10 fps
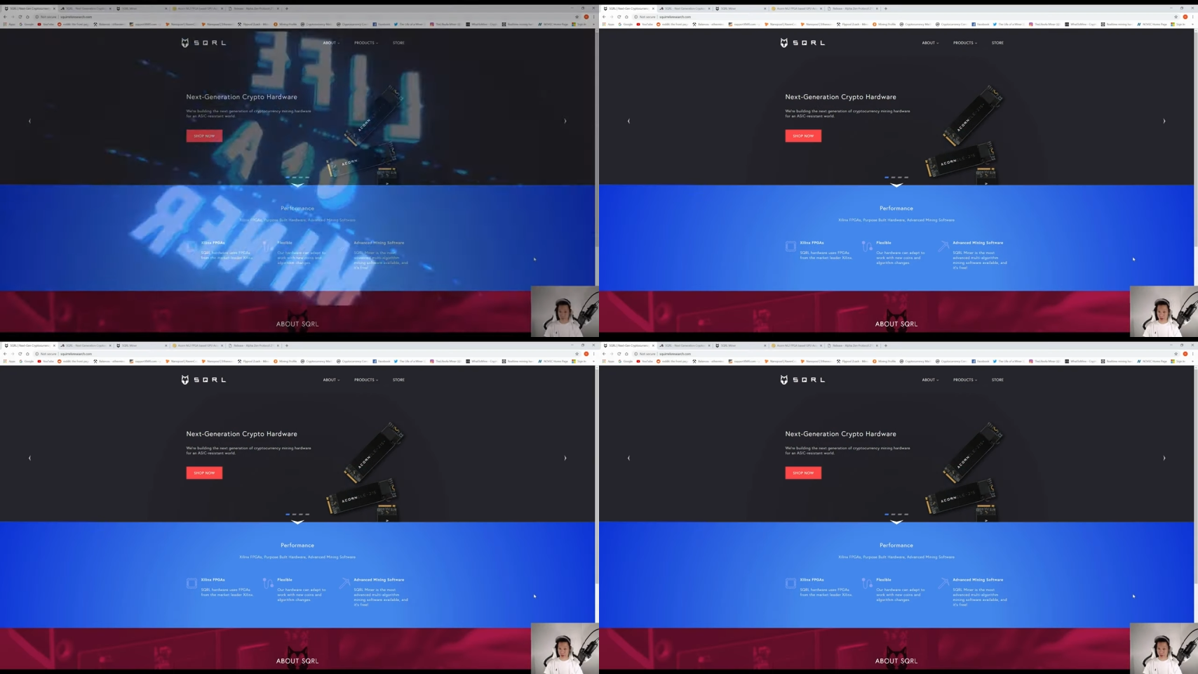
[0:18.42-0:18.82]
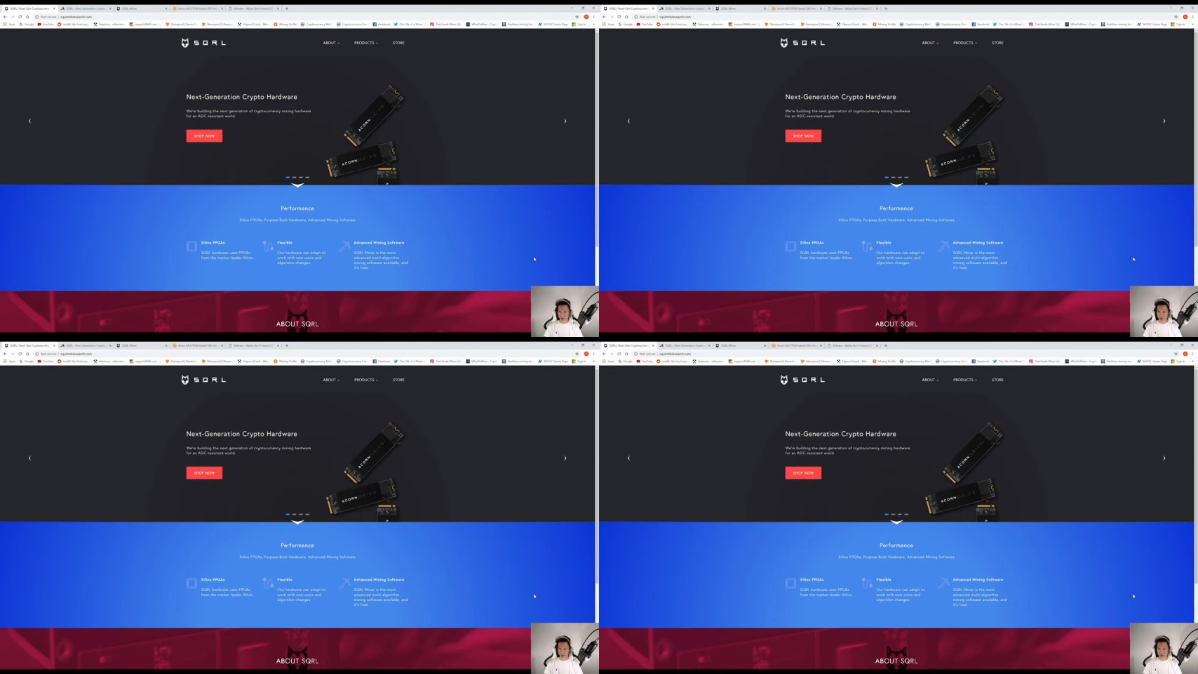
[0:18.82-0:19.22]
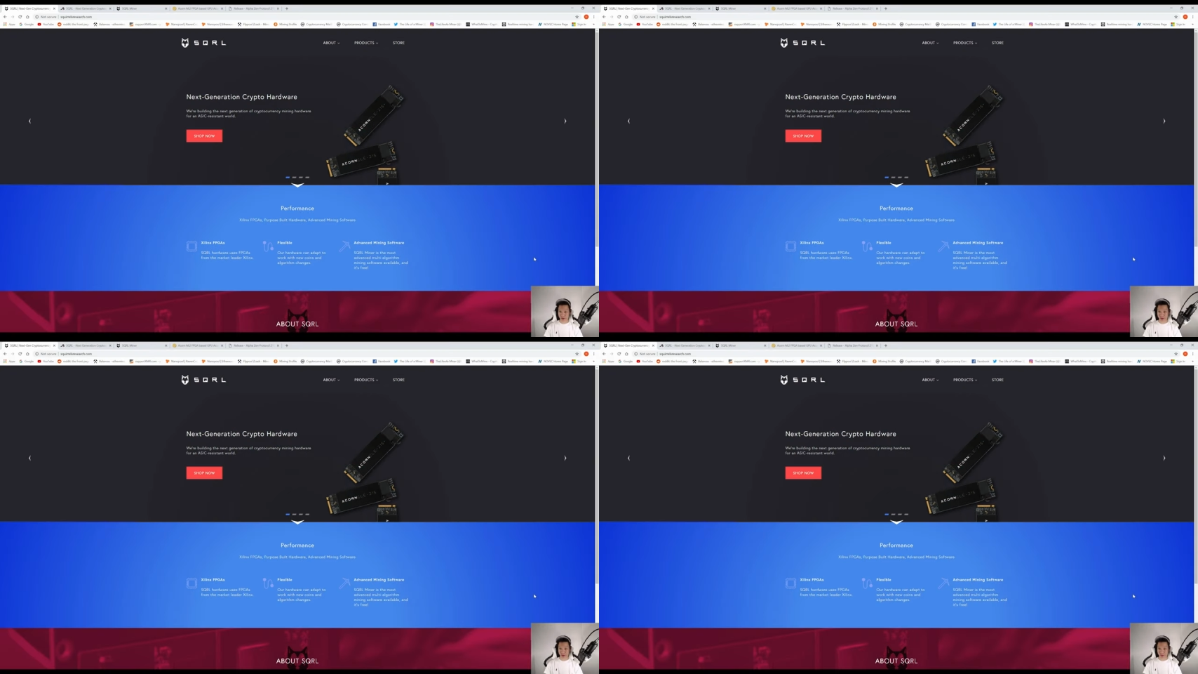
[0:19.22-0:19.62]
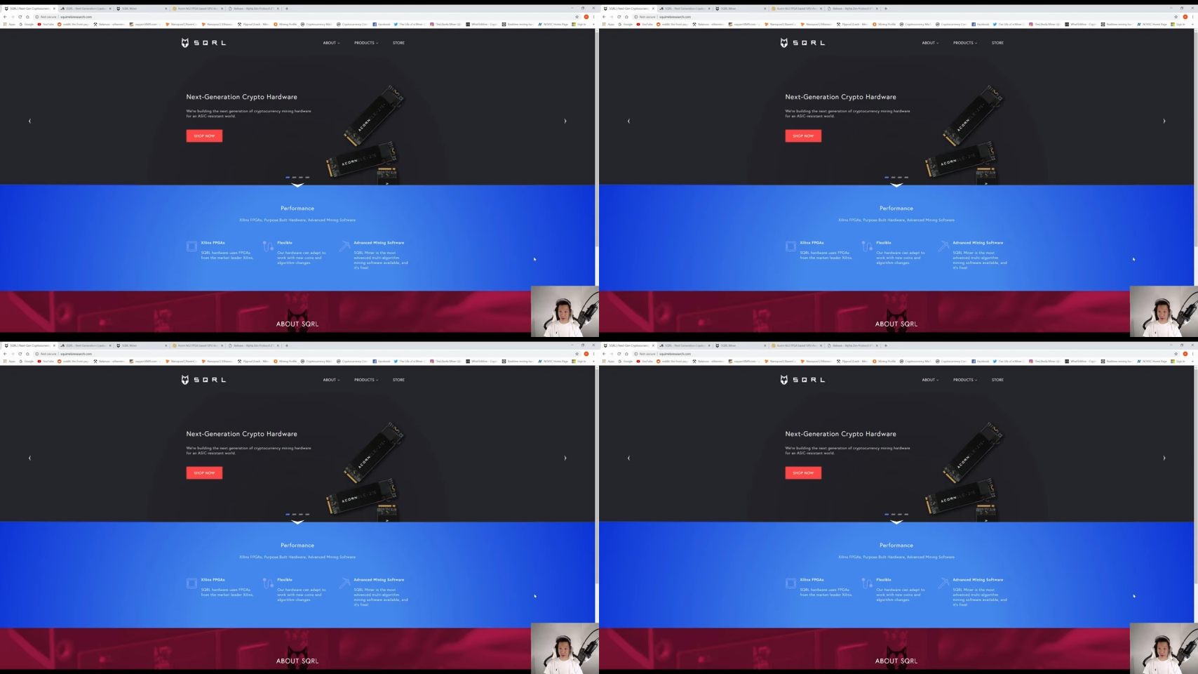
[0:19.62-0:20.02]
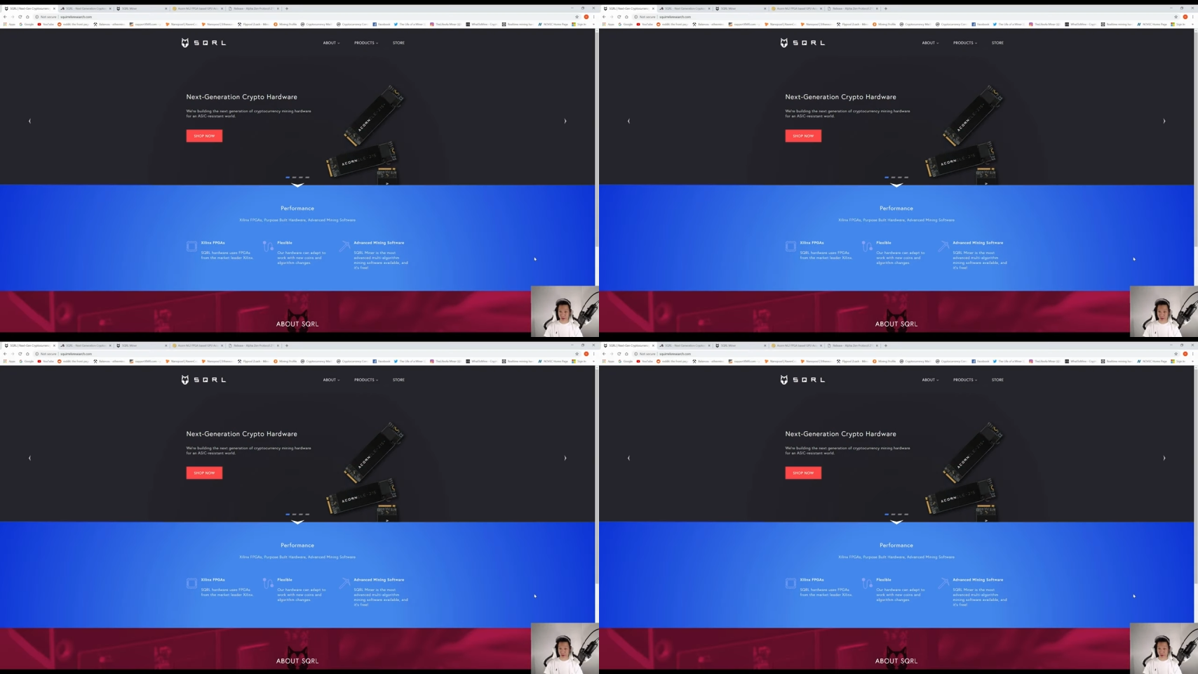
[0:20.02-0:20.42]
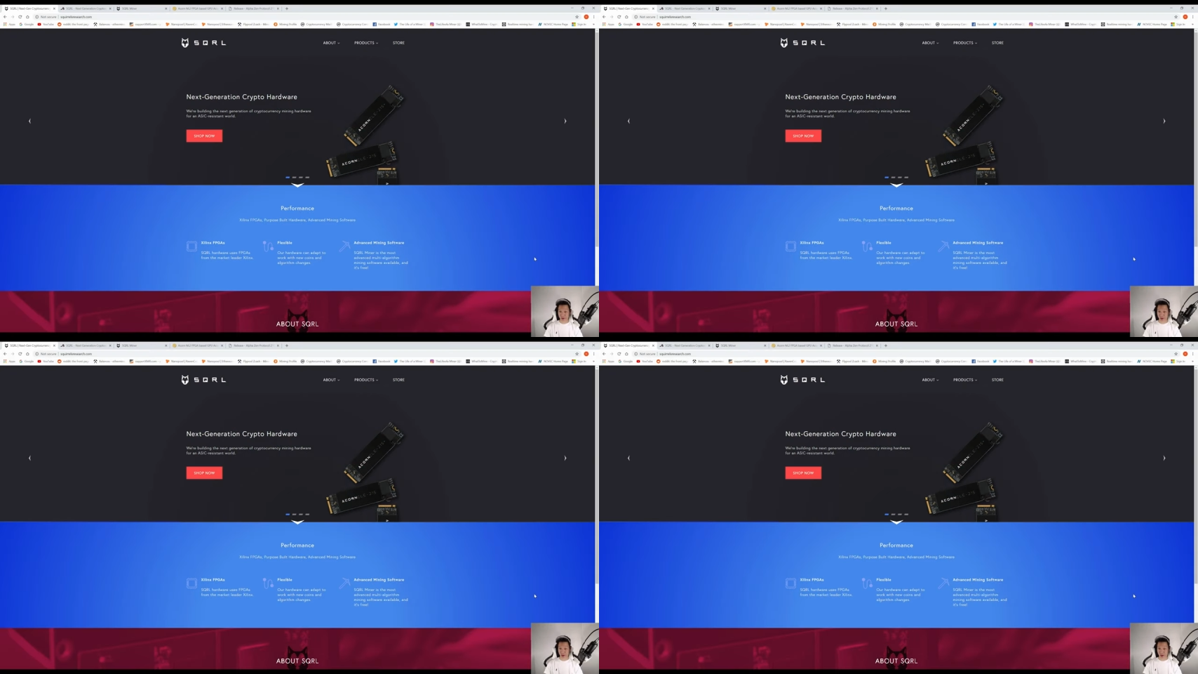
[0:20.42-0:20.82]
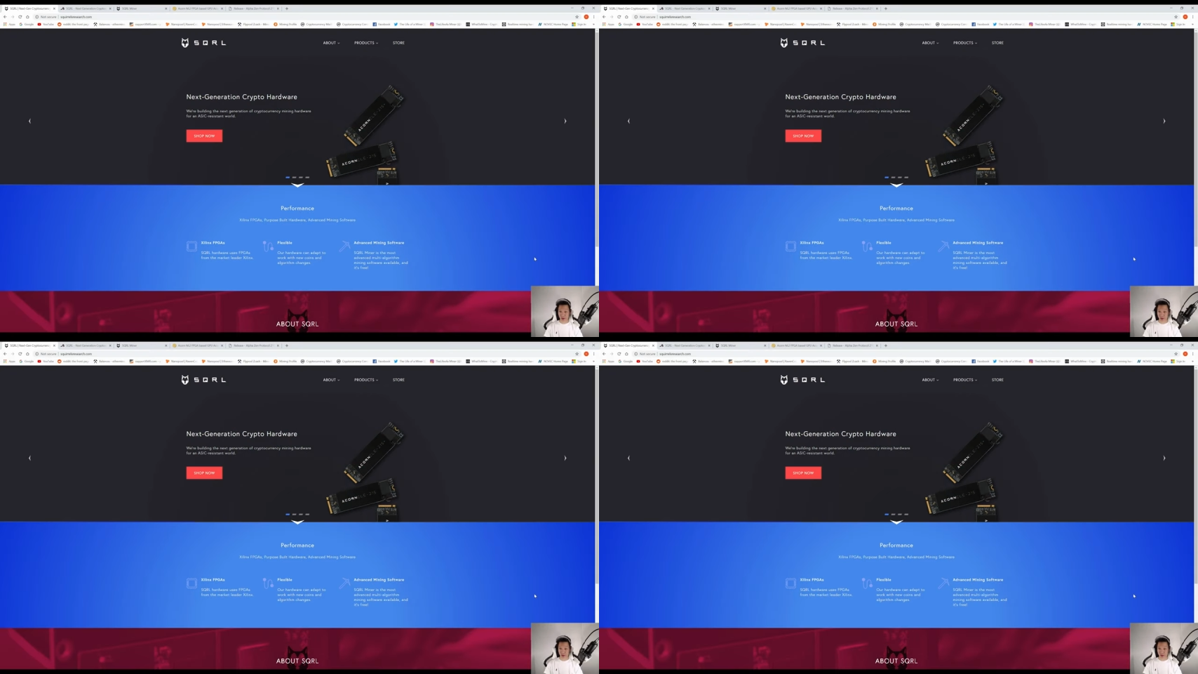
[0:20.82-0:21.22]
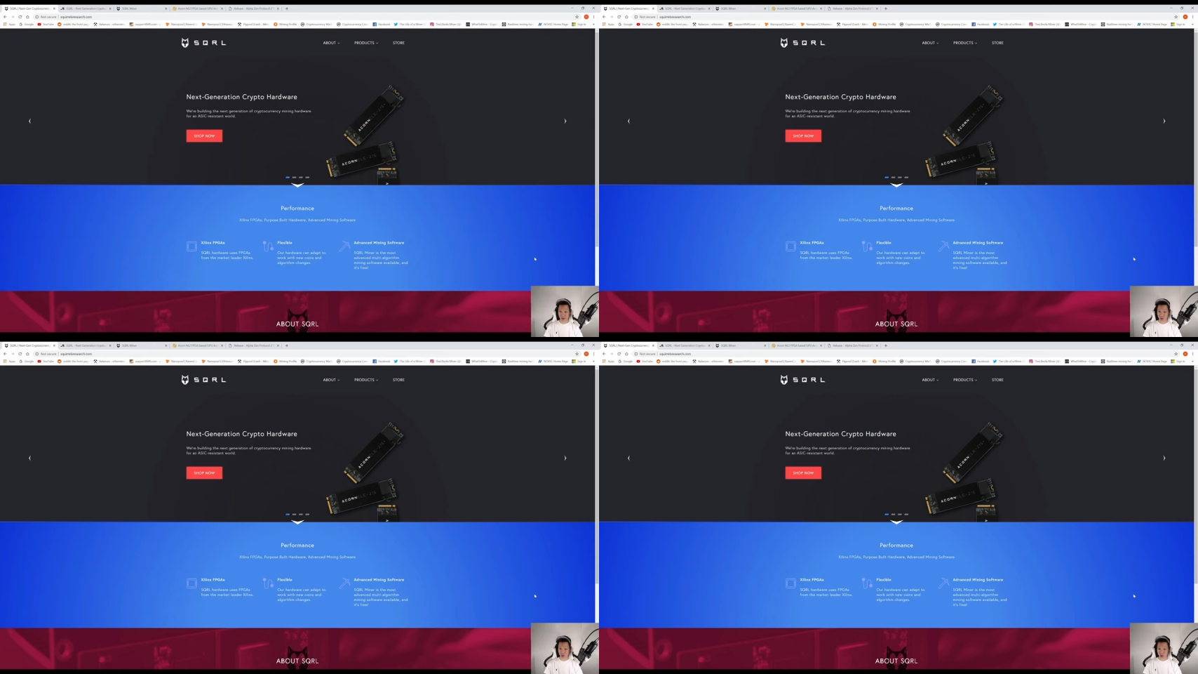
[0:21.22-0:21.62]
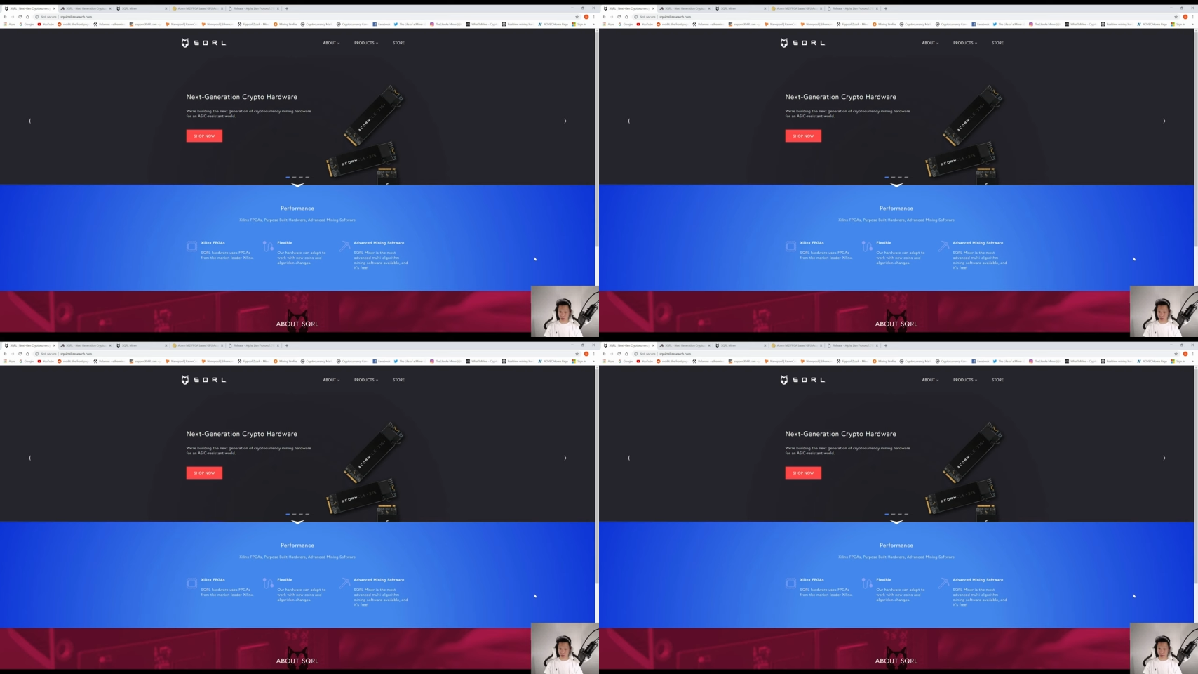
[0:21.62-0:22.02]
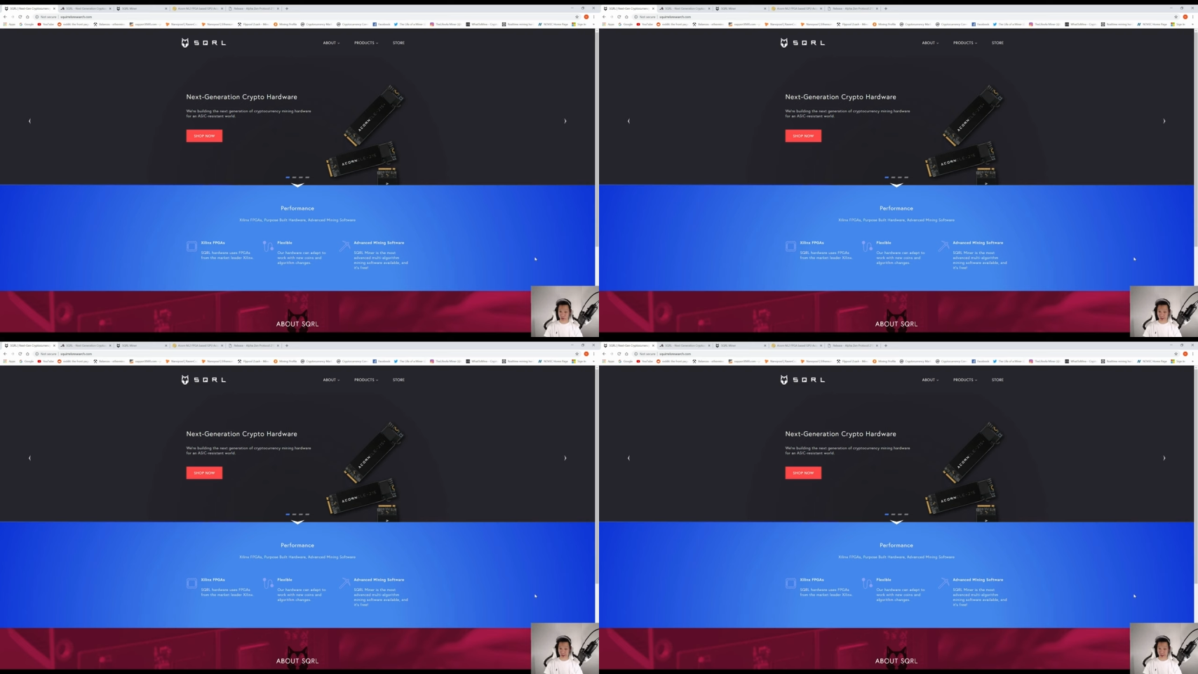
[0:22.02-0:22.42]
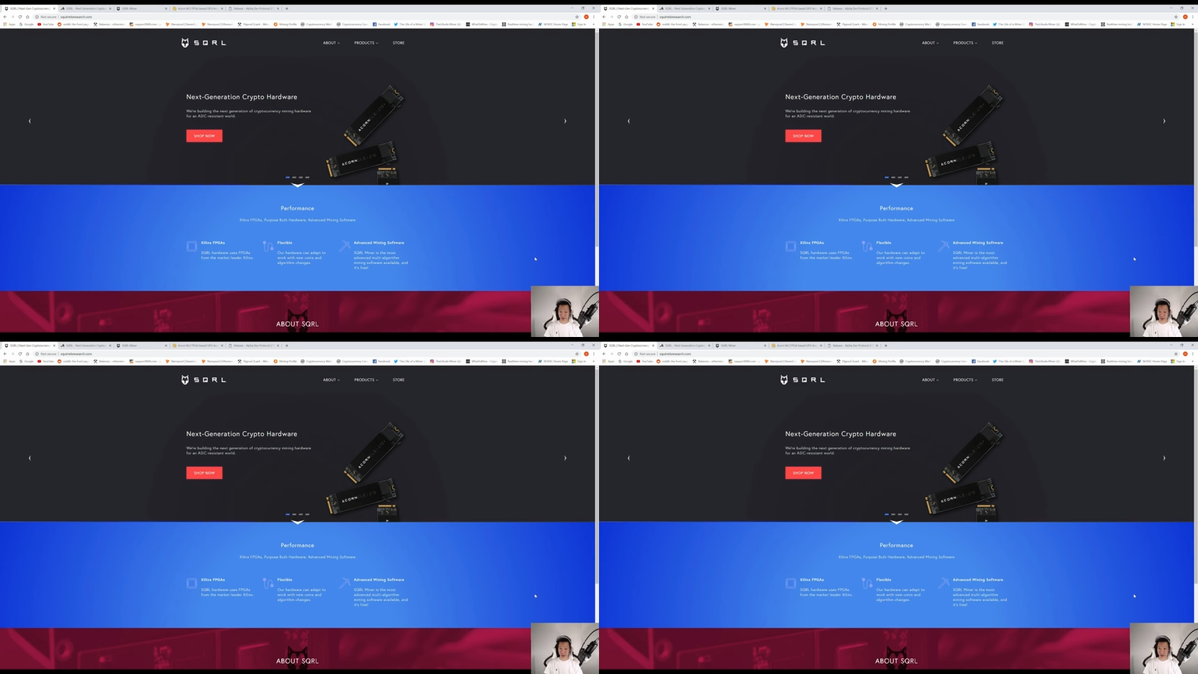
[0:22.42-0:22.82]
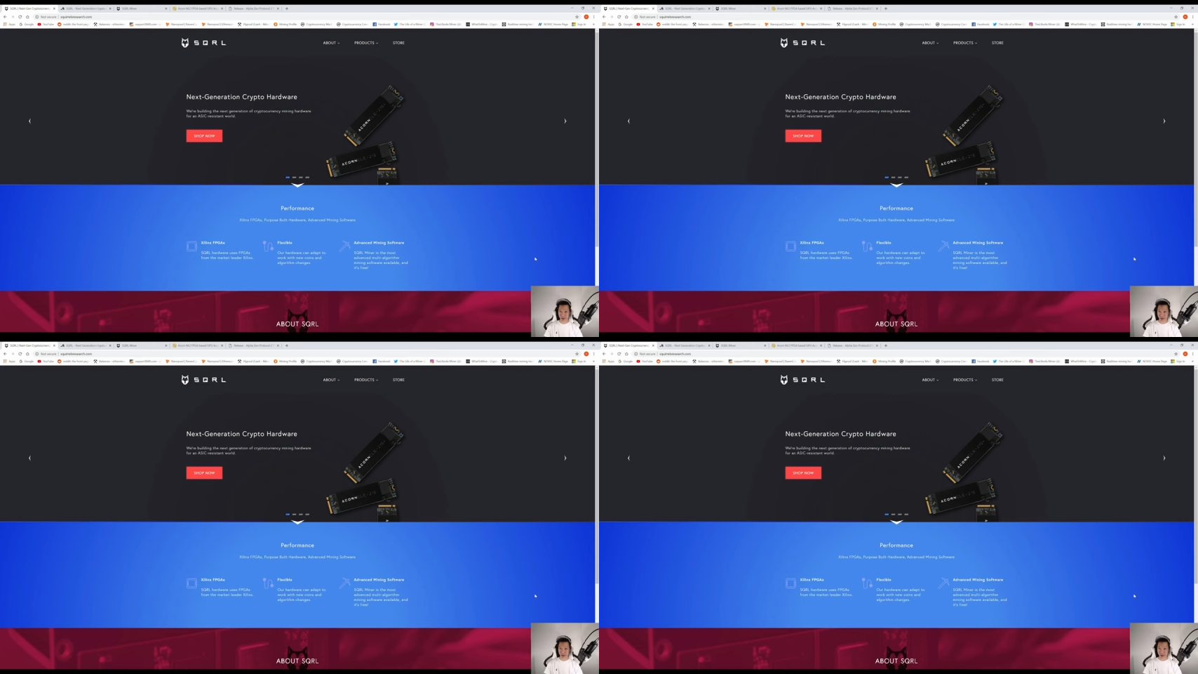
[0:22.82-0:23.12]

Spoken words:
Nobody's mouth can be seen.